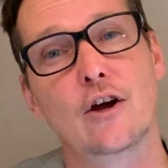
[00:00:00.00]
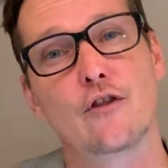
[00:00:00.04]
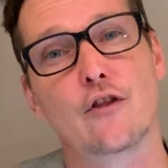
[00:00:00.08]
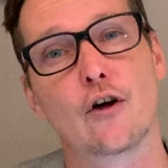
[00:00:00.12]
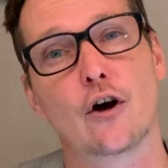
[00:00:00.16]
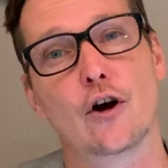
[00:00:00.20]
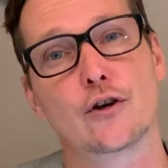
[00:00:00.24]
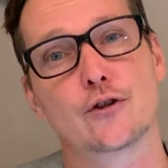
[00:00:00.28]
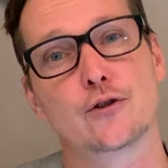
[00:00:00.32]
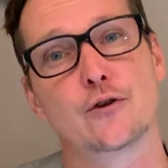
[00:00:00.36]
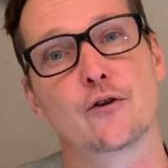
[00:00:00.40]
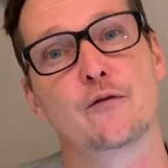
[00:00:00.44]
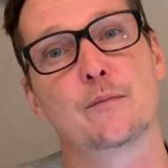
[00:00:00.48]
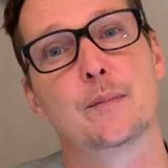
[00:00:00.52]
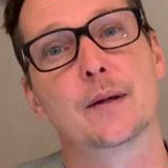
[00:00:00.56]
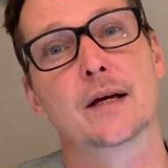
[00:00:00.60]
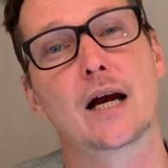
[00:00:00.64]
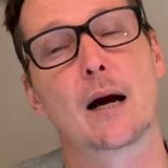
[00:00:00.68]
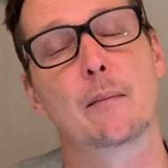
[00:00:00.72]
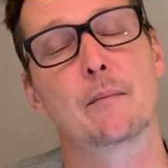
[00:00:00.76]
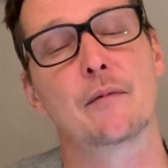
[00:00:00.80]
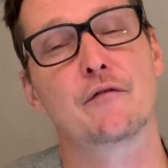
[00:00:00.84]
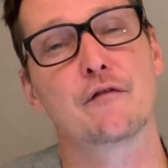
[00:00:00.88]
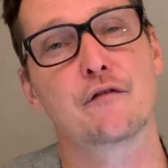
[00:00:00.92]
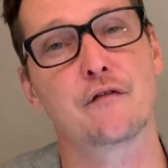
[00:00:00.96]
those who have
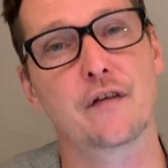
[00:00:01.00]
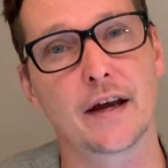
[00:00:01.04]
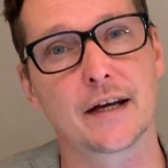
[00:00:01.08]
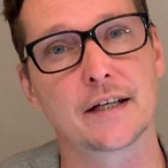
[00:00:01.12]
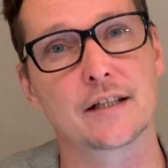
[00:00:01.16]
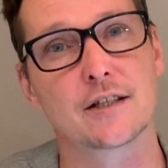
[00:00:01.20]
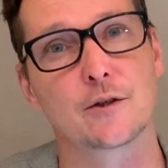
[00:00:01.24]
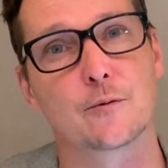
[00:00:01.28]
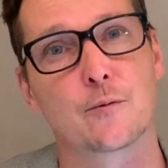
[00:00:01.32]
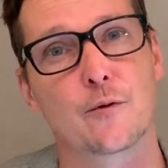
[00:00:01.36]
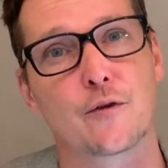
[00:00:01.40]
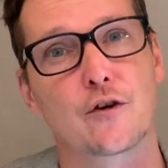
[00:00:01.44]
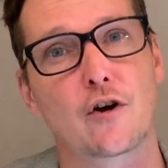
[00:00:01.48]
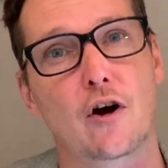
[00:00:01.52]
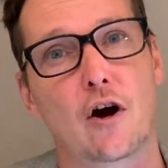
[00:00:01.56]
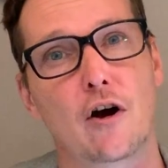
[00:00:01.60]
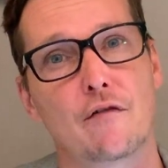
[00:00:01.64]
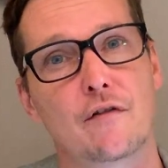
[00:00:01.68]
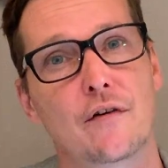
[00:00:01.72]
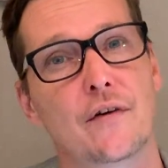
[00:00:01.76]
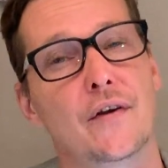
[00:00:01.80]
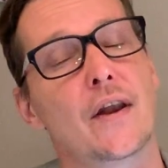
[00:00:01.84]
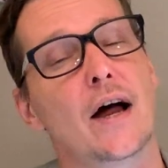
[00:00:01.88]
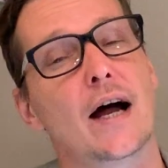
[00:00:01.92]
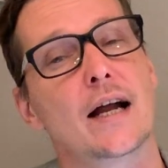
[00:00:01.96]
become infected with
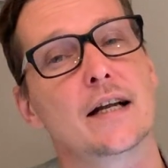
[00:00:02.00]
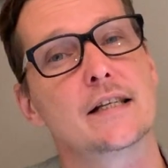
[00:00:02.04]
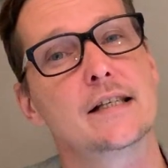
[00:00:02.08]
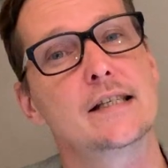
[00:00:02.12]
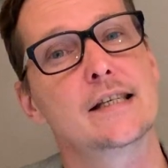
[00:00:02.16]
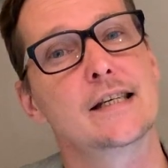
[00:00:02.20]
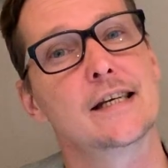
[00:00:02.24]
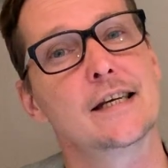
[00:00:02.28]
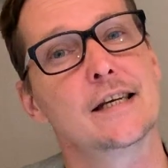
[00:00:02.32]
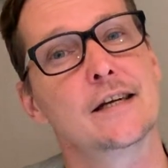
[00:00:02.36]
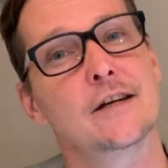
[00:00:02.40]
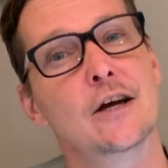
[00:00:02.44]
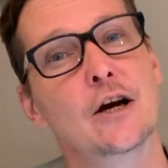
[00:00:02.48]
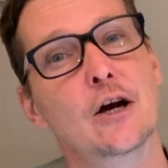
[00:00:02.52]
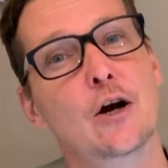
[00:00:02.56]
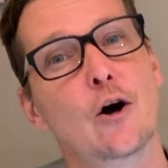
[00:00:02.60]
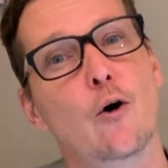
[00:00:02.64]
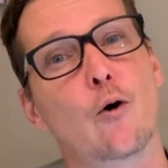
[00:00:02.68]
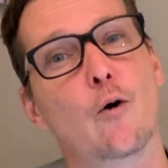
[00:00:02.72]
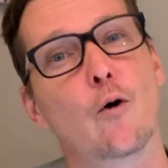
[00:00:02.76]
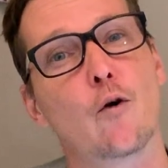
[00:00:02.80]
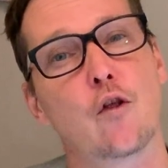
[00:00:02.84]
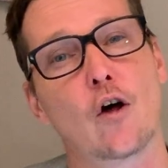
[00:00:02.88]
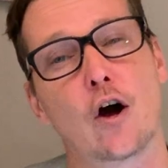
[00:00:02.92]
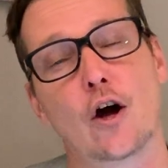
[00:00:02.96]
COVID 19
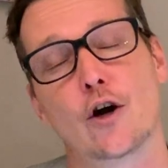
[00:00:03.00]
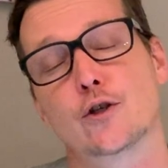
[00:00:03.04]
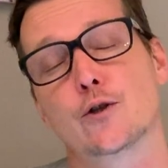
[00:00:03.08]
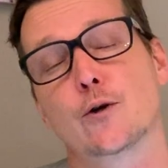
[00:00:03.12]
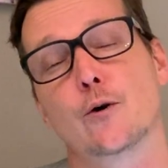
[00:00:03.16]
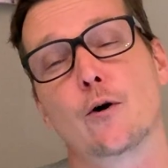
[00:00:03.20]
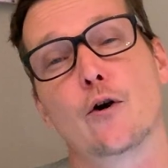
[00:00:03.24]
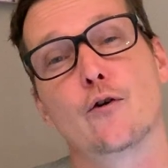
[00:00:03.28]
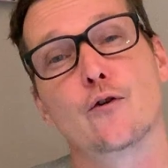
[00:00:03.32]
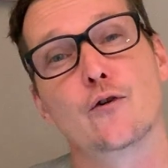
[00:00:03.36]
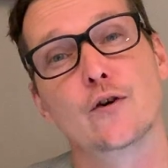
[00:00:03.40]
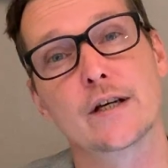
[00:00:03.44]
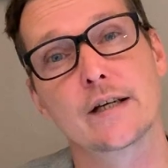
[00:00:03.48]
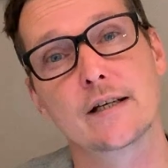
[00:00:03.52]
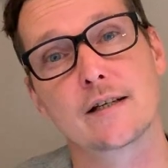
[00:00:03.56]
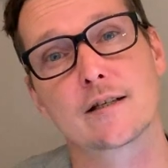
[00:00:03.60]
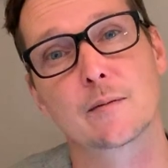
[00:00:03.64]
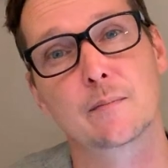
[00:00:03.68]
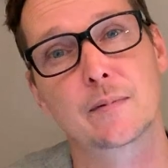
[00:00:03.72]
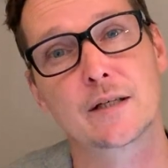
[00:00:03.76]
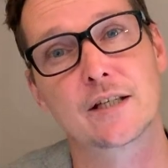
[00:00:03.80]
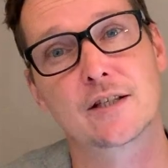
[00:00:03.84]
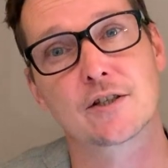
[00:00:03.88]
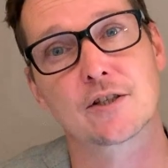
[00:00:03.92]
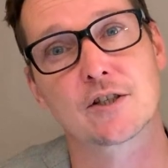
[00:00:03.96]
or those who are
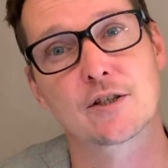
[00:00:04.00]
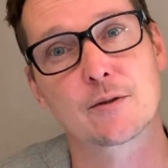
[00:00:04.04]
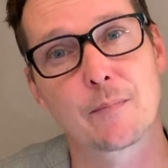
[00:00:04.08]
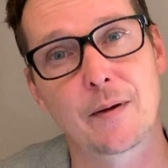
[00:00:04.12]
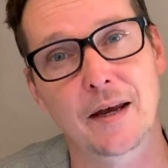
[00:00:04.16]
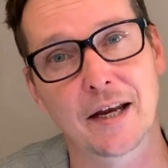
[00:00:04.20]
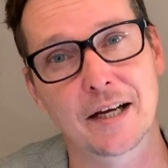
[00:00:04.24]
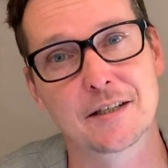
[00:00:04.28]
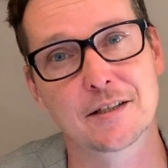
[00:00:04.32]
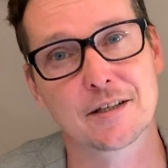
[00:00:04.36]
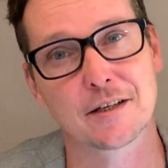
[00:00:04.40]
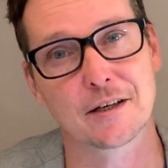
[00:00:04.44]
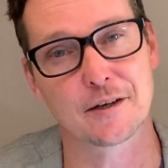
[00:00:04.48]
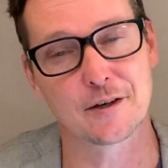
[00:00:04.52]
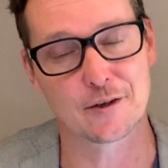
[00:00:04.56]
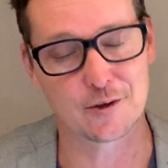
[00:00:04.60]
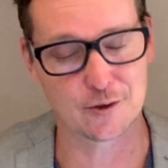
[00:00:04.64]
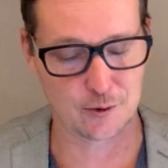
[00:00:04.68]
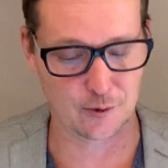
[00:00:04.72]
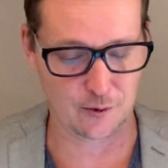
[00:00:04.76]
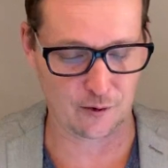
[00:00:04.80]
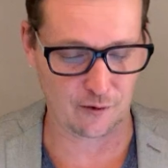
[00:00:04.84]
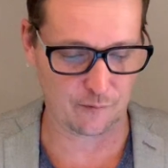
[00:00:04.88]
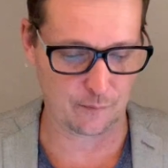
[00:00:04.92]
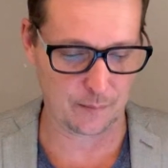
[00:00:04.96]
reasonably suspected
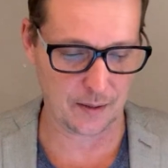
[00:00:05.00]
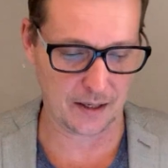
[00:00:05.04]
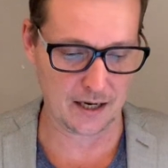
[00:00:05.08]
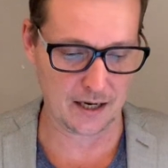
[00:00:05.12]
to have